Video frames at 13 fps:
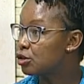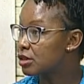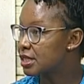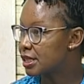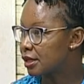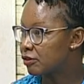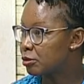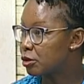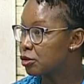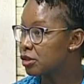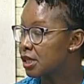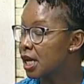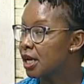yourself,
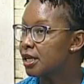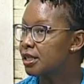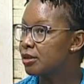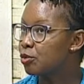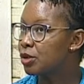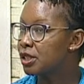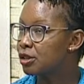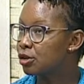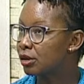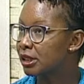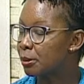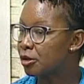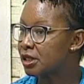because we talked
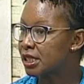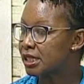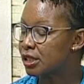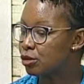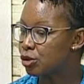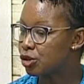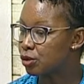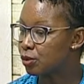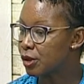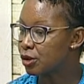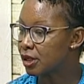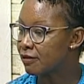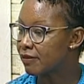about a situation where you
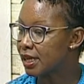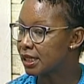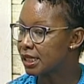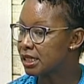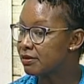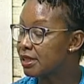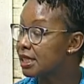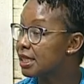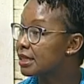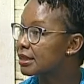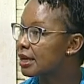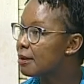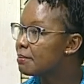can find that even in a
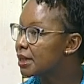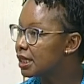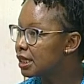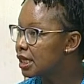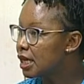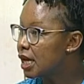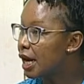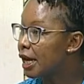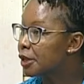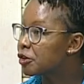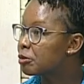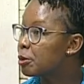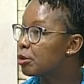company, mm. a lot
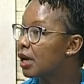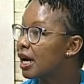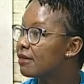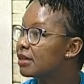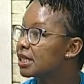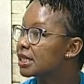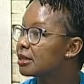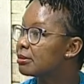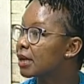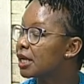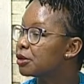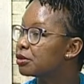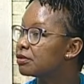of people are having the same
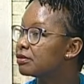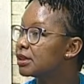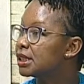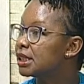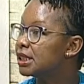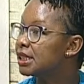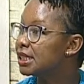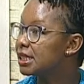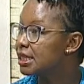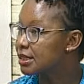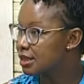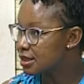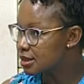kind of
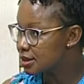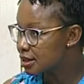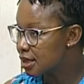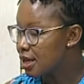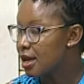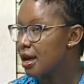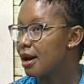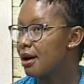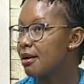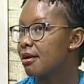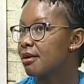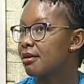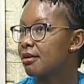diseases. Mm.
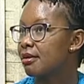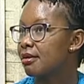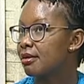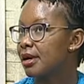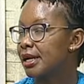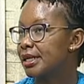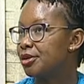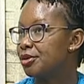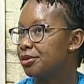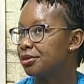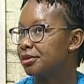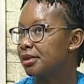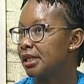Uh, you know,
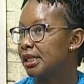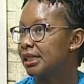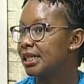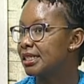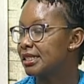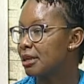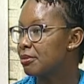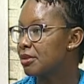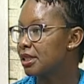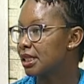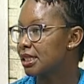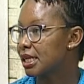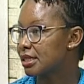that is something
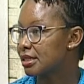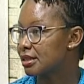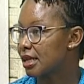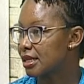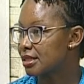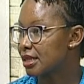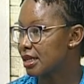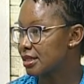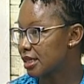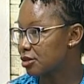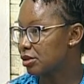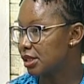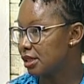that has, has, has
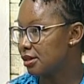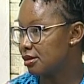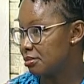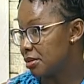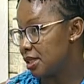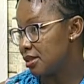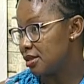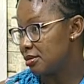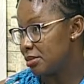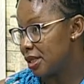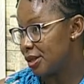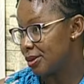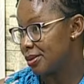actually mm. been,
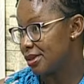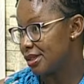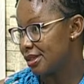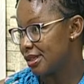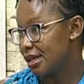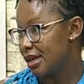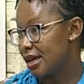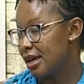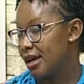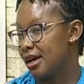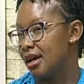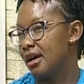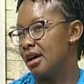been known. Yeah.
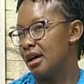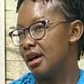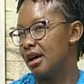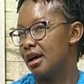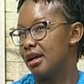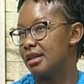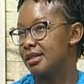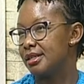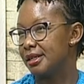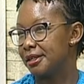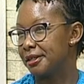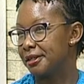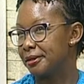And
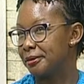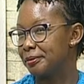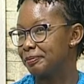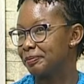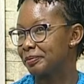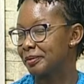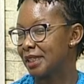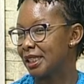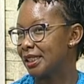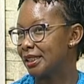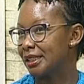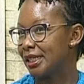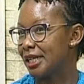uh,
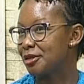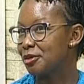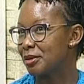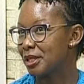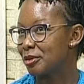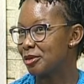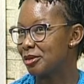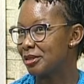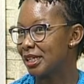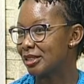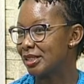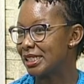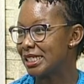I don't know whether we should
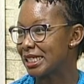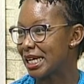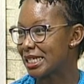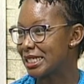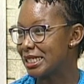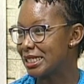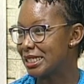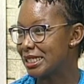actually discuss it.